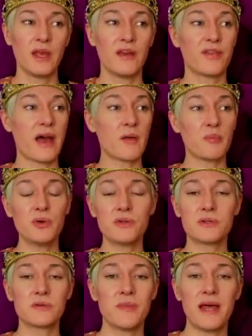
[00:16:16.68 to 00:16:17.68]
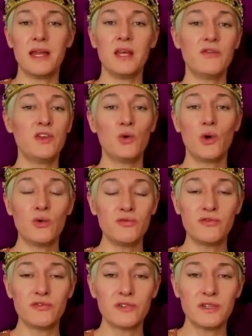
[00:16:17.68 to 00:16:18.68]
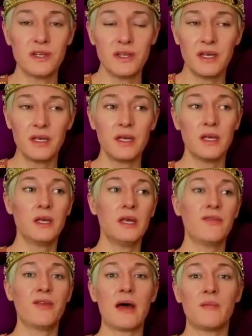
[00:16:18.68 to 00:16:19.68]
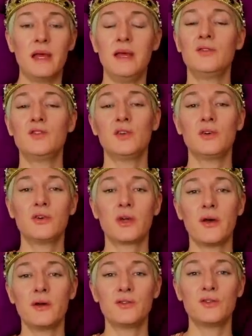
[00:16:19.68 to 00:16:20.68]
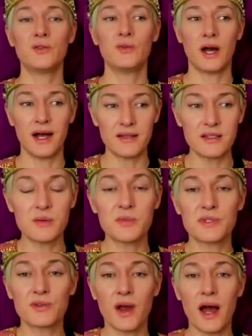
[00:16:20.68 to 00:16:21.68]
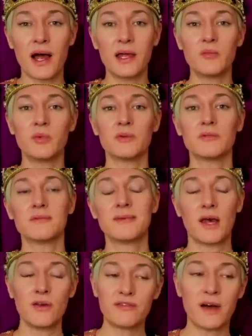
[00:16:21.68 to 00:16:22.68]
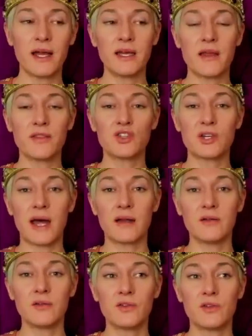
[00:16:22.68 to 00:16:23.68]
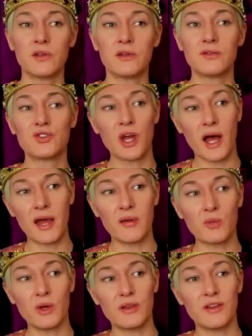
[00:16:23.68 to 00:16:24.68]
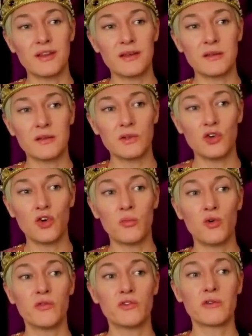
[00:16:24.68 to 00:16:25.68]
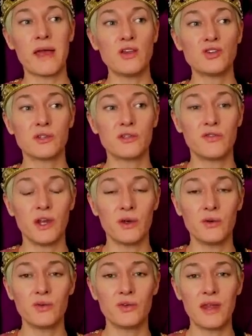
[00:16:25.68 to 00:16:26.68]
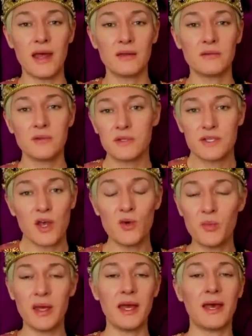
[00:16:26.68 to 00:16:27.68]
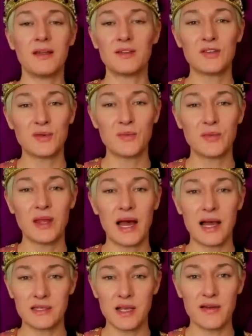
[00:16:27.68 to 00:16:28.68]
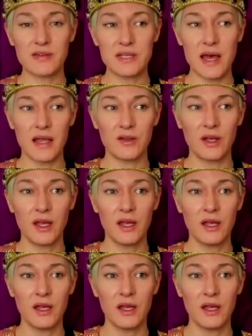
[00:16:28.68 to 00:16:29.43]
if that puts many of you off, if that means that you're going to unsubscribe and go find other channels that chime with uh, your more voracious views, then so be it. As I've said,